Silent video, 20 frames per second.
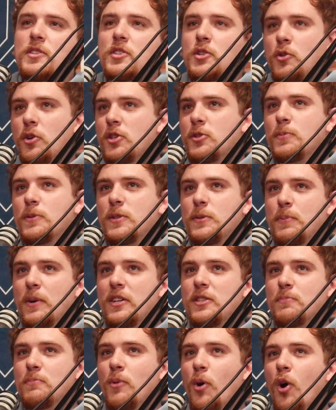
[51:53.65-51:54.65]
Christmas
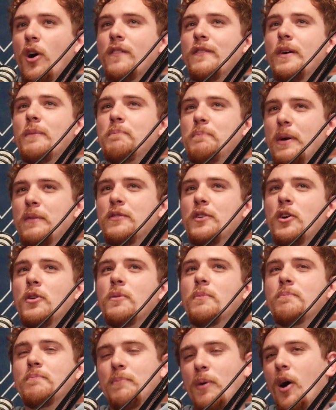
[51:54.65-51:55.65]
plays more of a pivotal
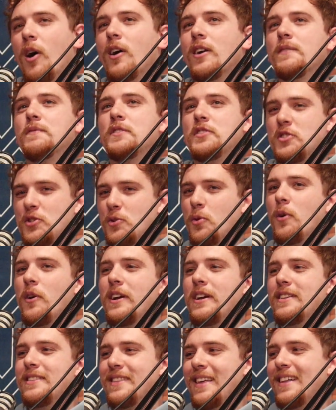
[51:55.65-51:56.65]
part of the
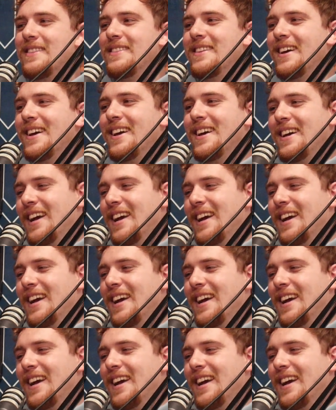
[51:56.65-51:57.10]
story than